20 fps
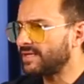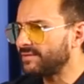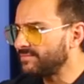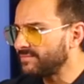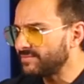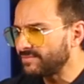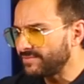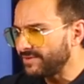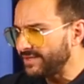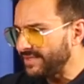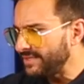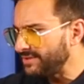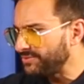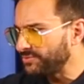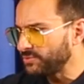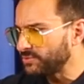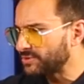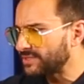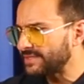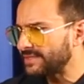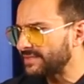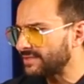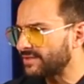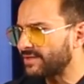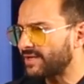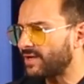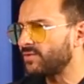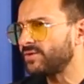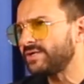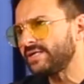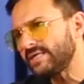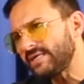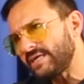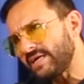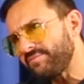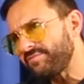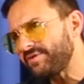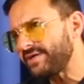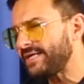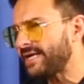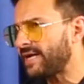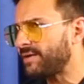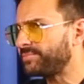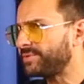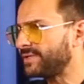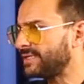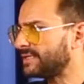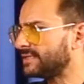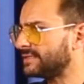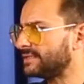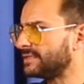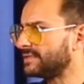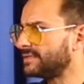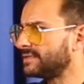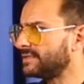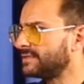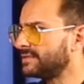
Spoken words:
I'm really rooted and grounded and I'm very happy here.